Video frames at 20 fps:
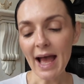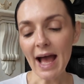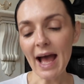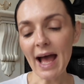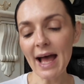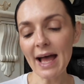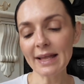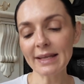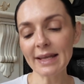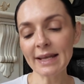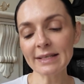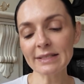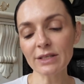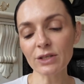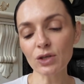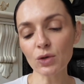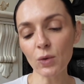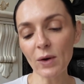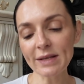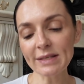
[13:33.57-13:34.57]
And it's a
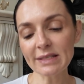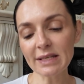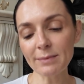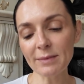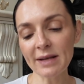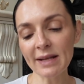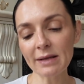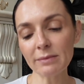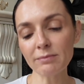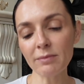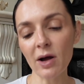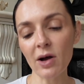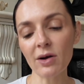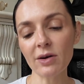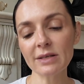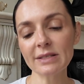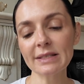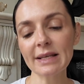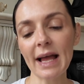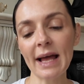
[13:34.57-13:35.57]
20-minute
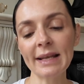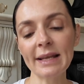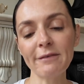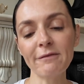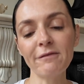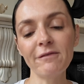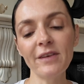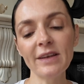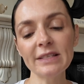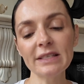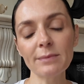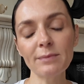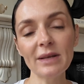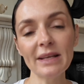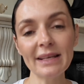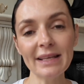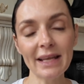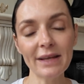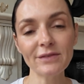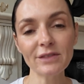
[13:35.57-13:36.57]
mask, and it
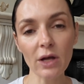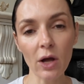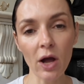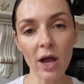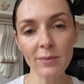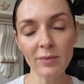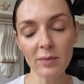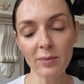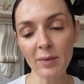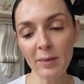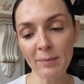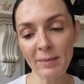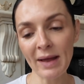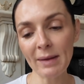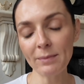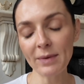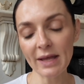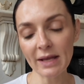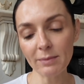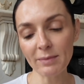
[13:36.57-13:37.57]
visibly lifts
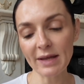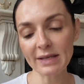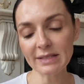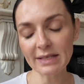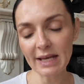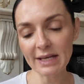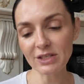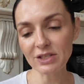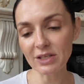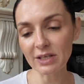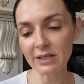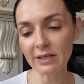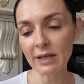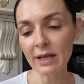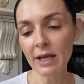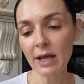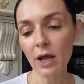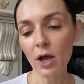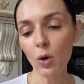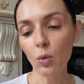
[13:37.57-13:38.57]
hyperpigmentation
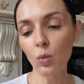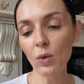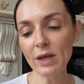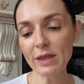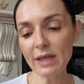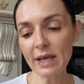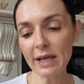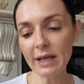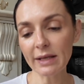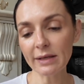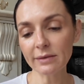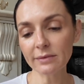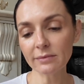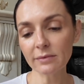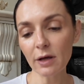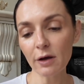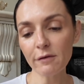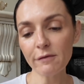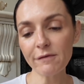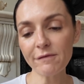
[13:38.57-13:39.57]

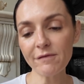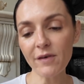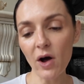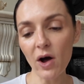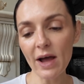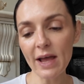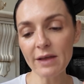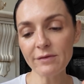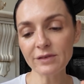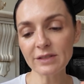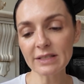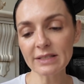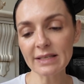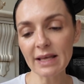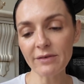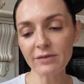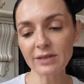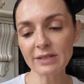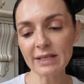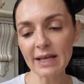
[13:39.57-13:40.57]
within 5 to
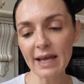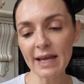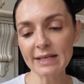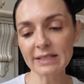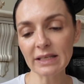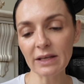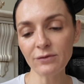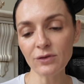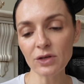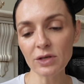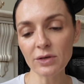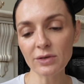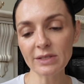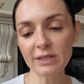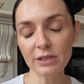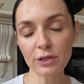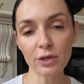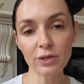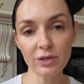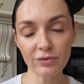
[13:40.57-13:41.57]
7 days if you use
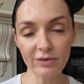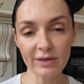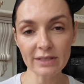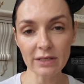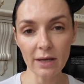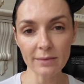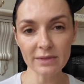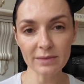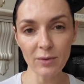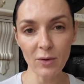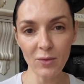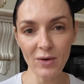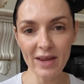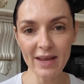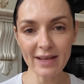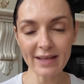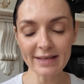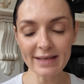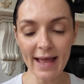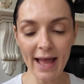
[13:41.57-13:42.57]
it 2 to 3 times per
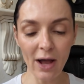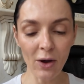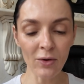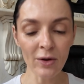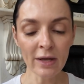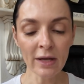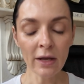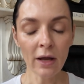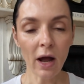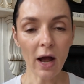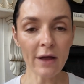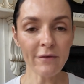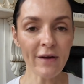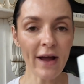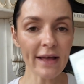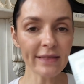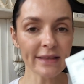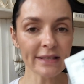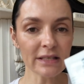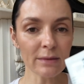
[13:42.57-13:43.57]
week. Now, I've
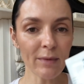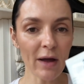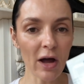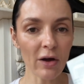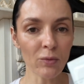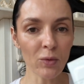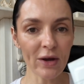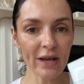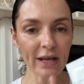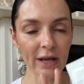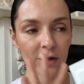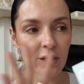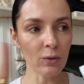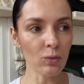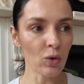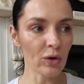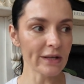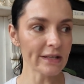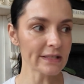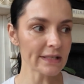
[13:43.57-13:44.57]
had this about a week and I
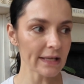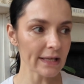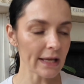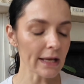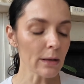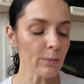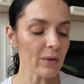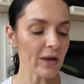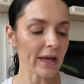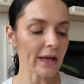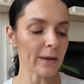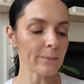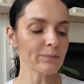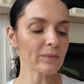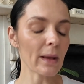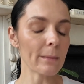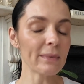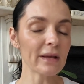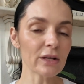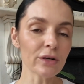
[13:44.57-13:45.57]
wanted to keep
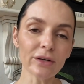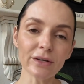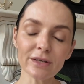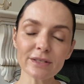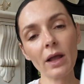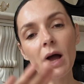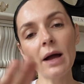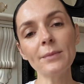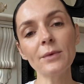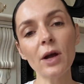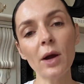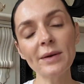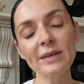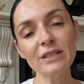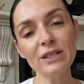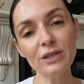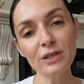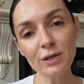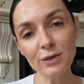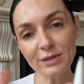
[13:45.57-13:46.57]
it because I'm going
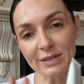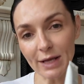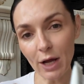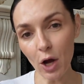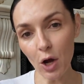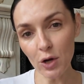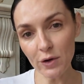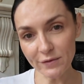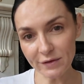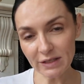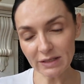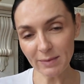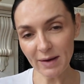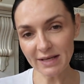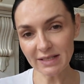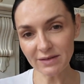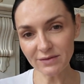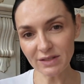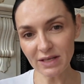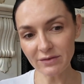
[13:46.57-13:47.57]
to use it over the
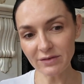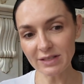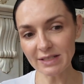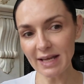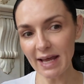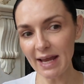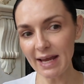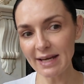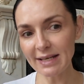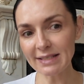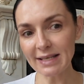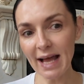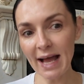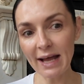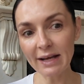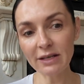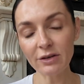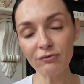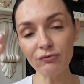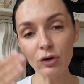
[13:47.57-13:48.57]
space of 7 days
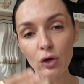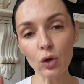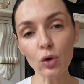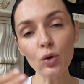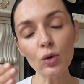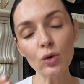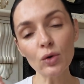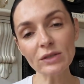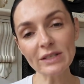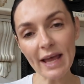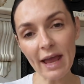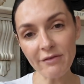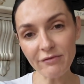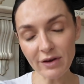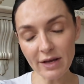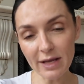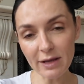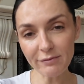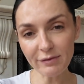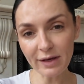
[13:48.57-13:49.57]
and record
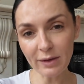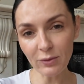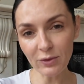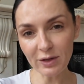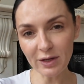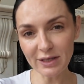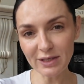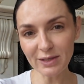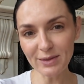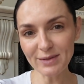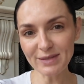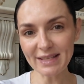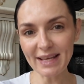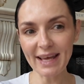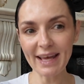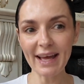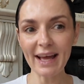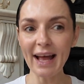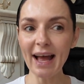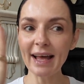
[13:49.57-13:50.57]
every evening when I use
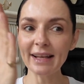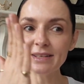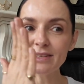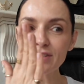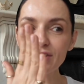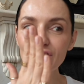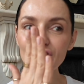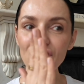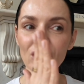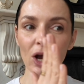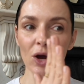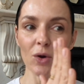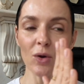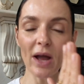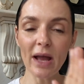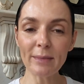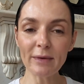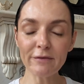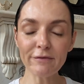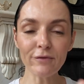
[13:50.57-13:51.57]
it and show
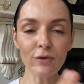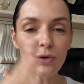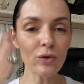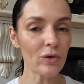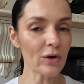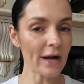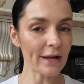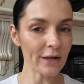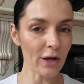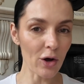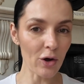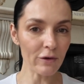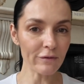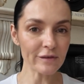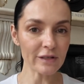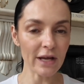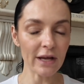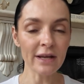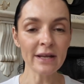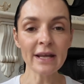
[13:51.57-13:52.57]
a before and
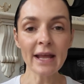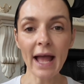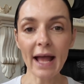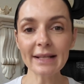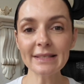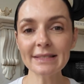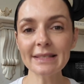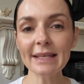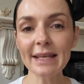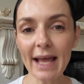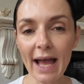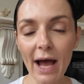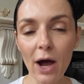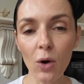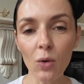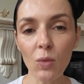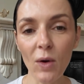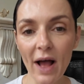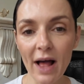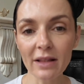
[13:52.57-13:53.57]
after and see
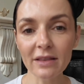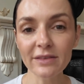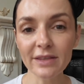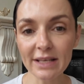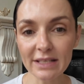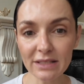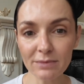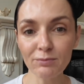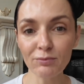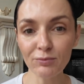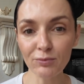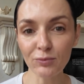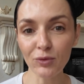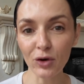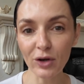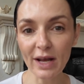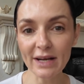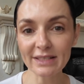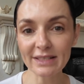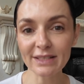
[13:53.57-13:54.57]
how well this
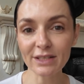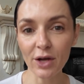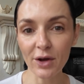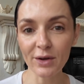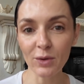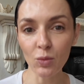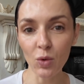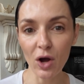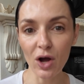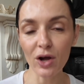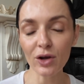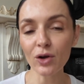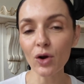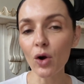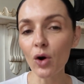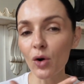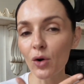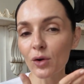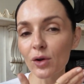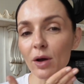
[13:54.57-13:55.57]
product is going to work
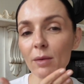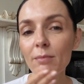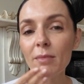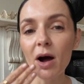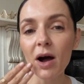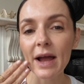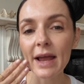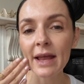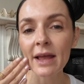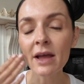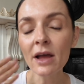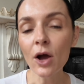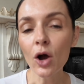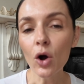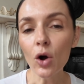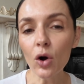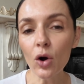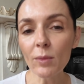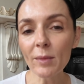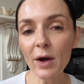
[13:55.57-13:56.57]
on my
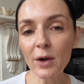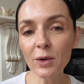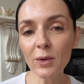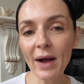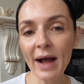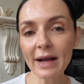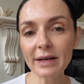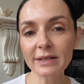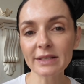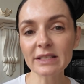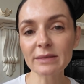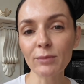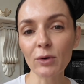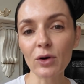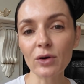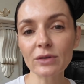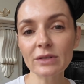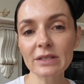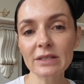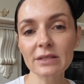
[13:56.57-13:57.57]
hormonal acne
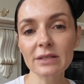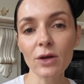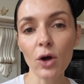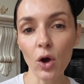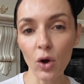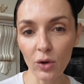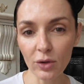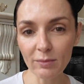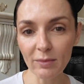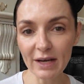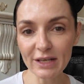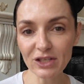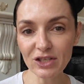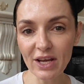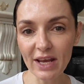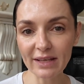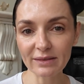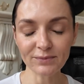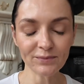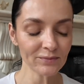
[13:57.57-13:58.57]
spots on my
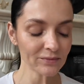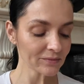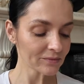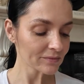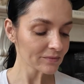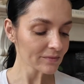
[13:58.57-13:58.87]
chin.